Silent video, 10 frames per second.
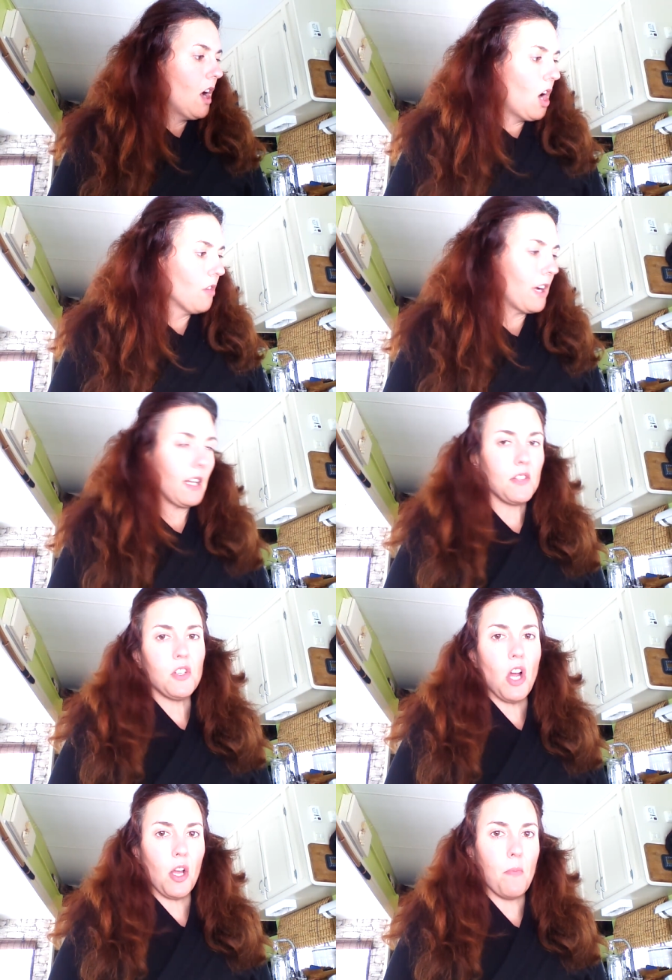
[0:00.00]
All right, let's
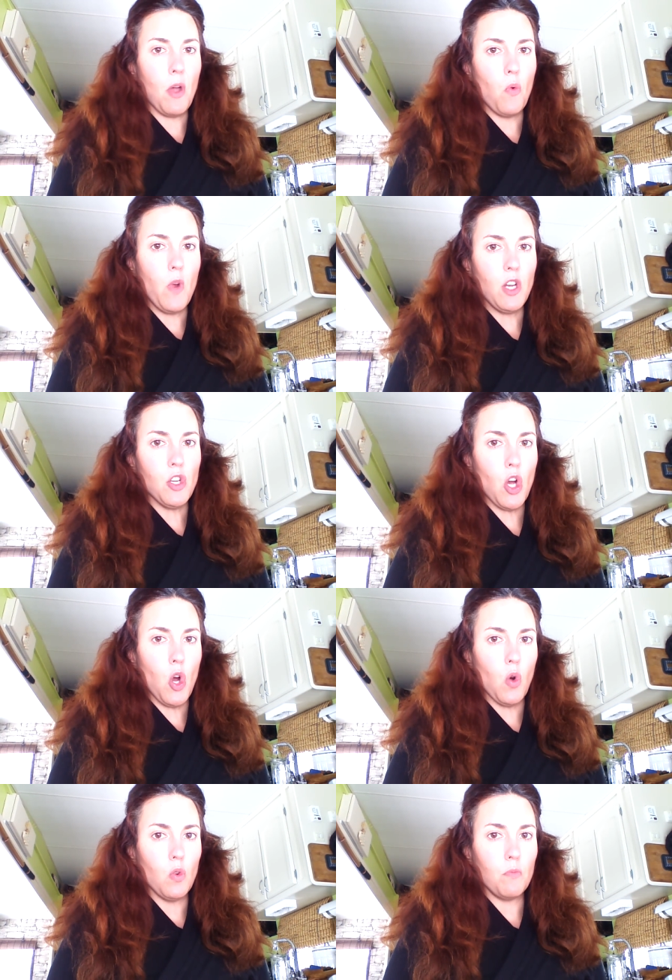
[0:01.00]
talk about
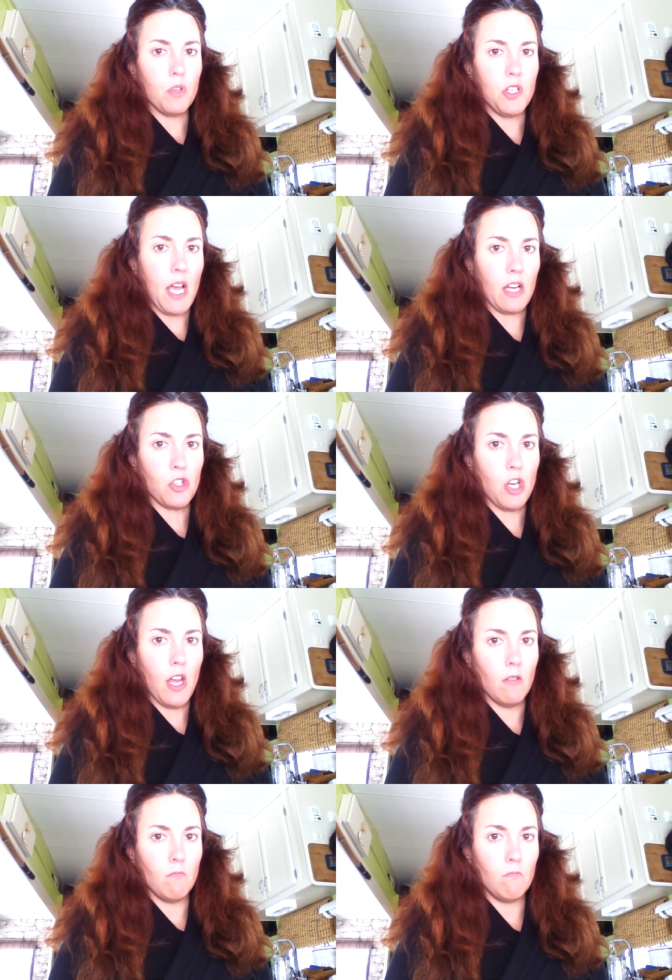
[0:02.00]
window
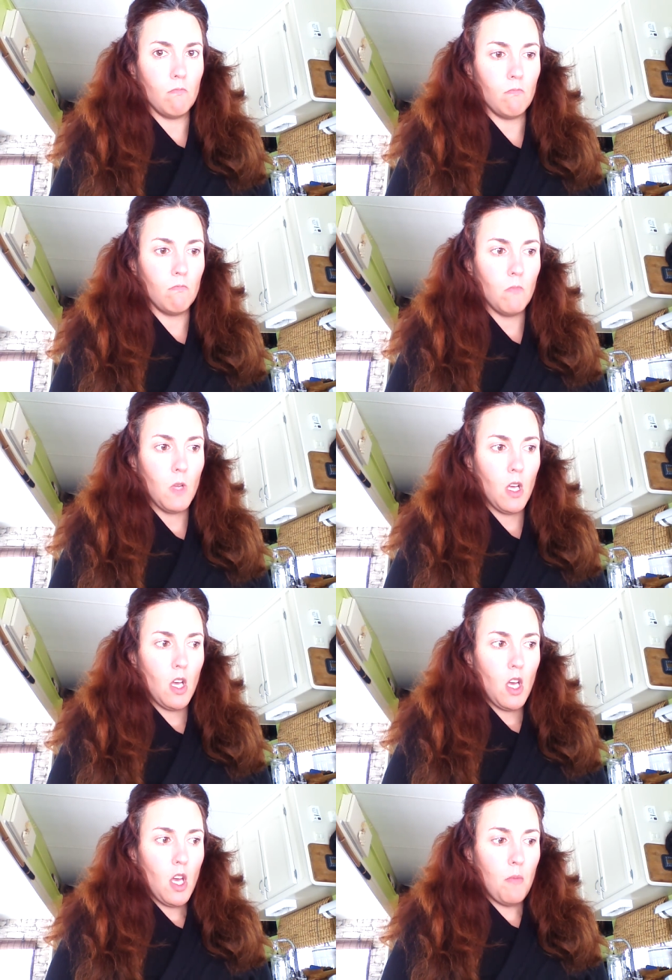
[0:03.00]
protection
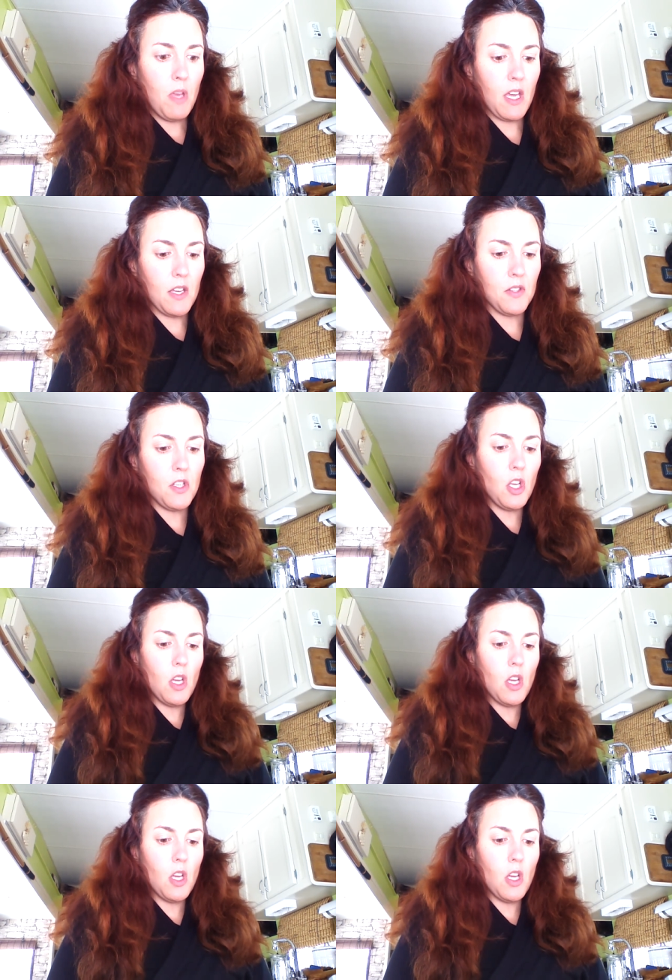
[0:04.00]
because